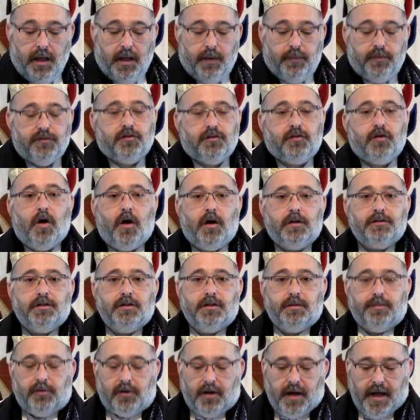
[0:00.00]
It was taught
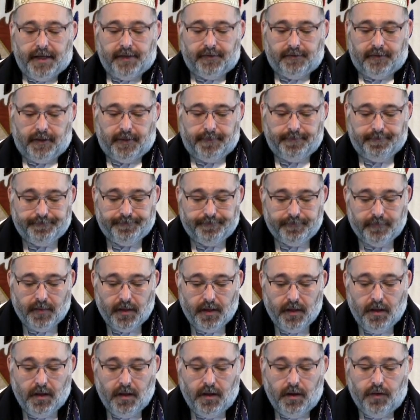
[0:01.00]
in a Baraita,
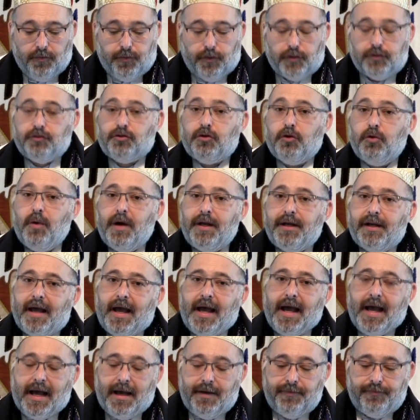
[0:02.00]
For
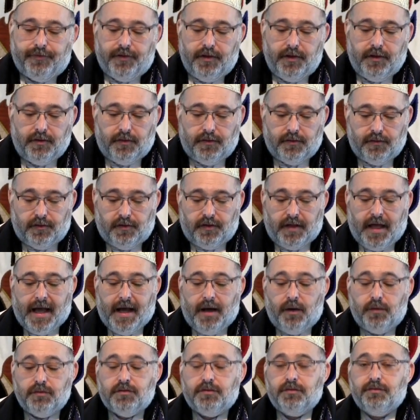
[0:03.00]
2.5 years, the
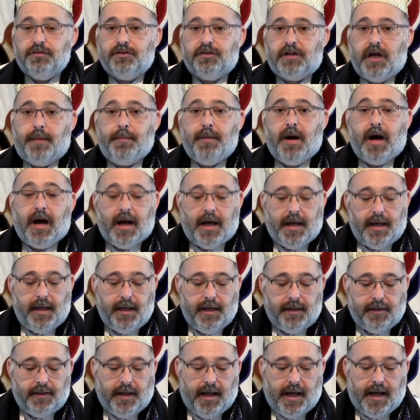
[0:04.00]
house of Shammai
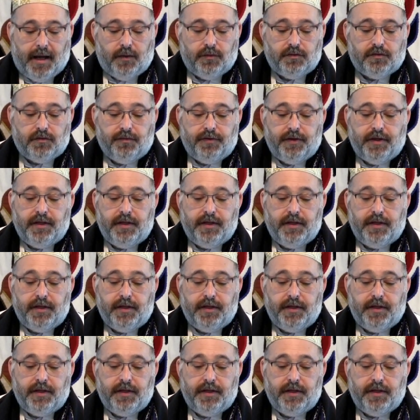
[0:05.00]
and the house